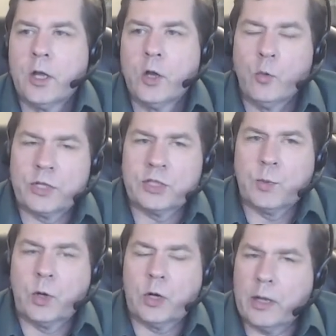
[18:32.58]
which is
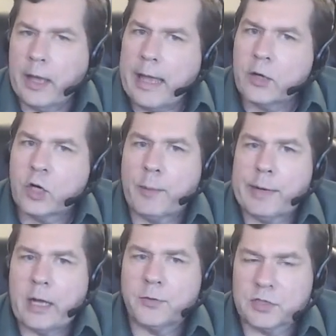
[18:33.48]
where n-gram
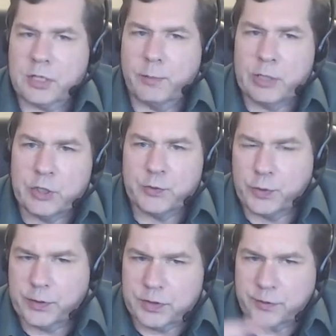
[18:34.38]
analysis can be
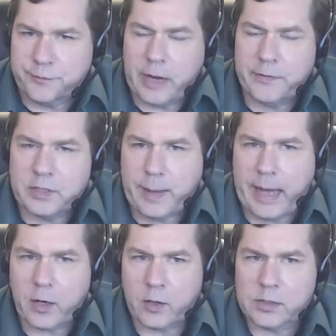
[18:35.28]
useful to find these
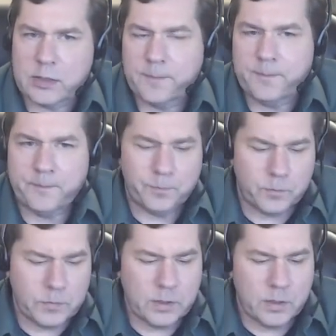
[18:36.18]
patterns.
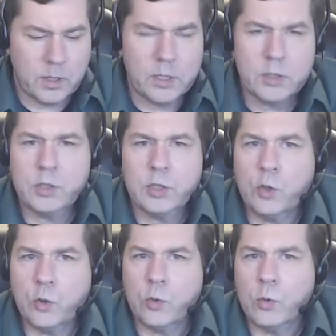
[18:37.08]

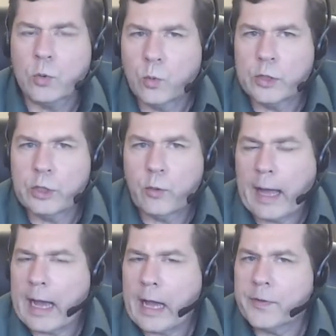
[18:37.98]
2, when you
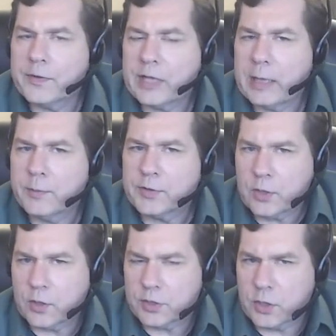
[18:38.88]
have the same
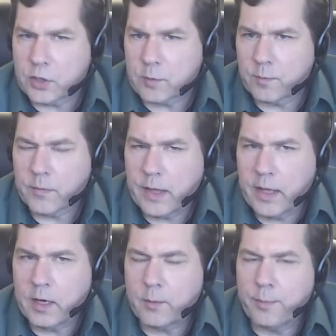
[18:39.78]
search term
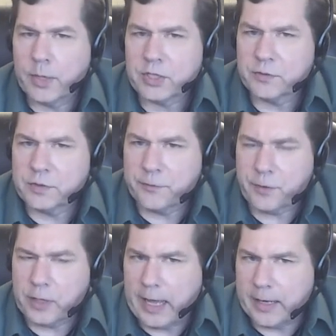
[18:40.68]
in a bunch of
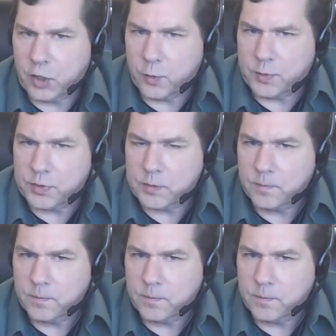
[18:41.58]
different ad groups,